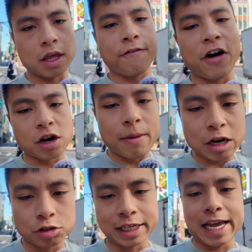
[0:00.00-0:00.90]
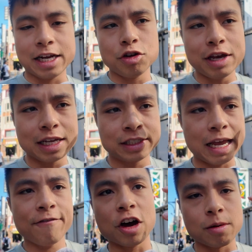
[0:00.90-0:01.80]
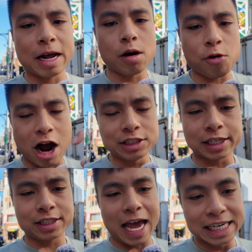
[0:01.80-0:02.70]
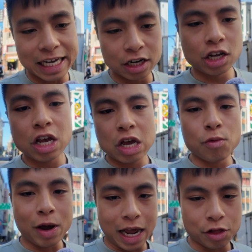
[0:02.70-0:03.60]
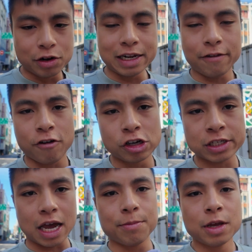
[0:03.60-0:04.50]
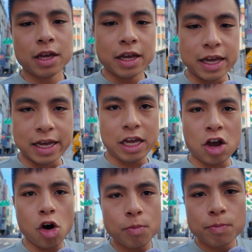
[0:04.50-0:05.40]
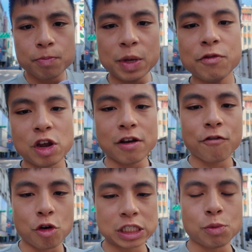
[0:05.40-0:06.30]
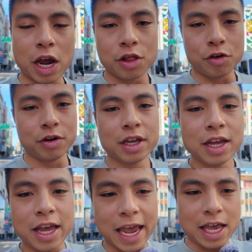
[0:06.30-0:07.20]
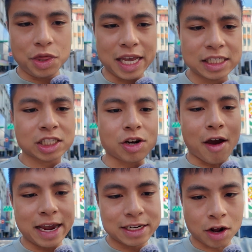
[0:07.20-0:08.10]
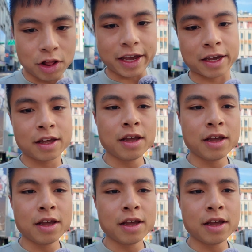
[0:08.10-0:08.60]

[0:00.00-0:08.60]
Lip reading: the fundamentals again, doing the same fundamental projects that I did when I learned it the first time, it helped me reinforce what I learned, and things started to click